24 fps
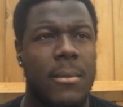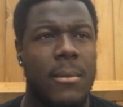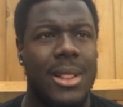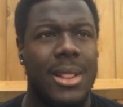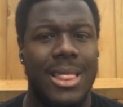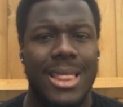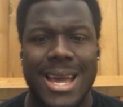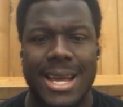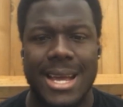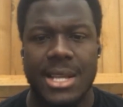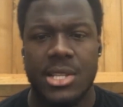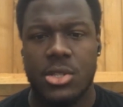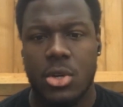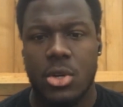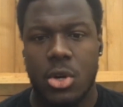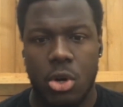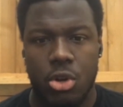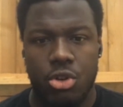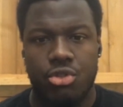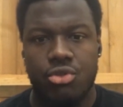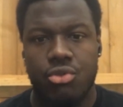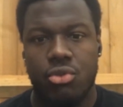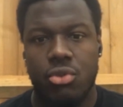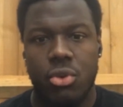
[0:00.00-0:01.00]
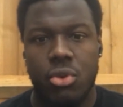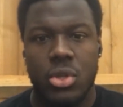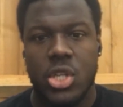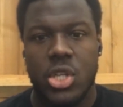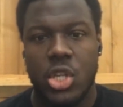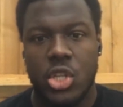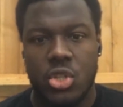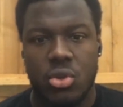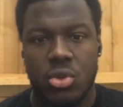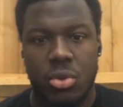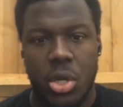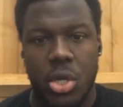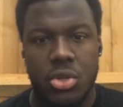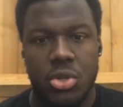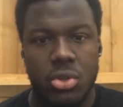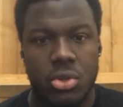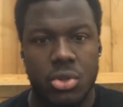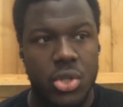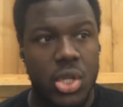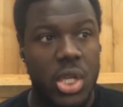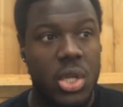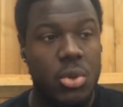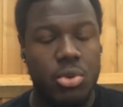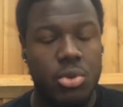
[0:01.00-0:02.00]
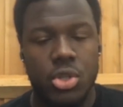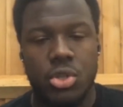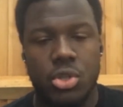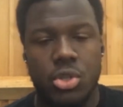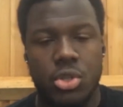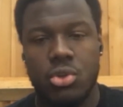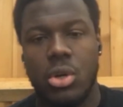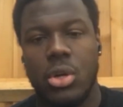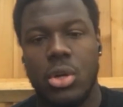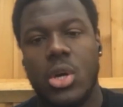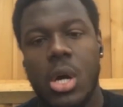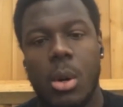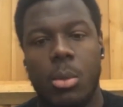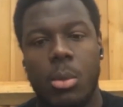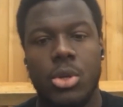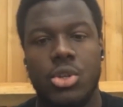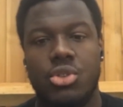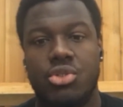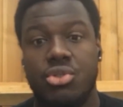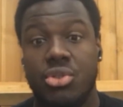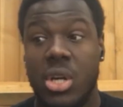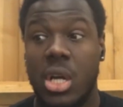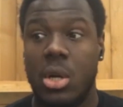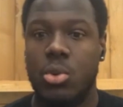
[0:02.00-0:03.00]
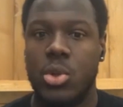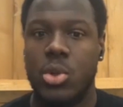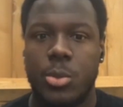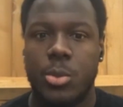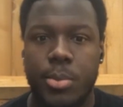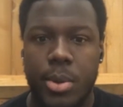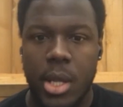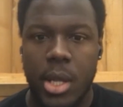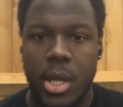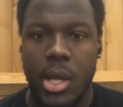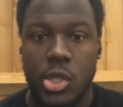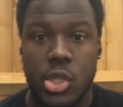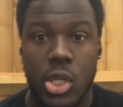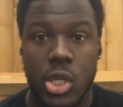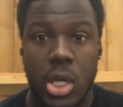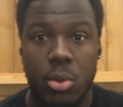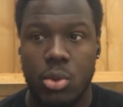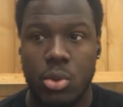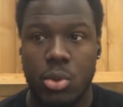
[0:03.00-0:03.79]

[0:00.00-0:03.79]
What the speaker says: less controlled situation. So he was doing commentary, I was playing, so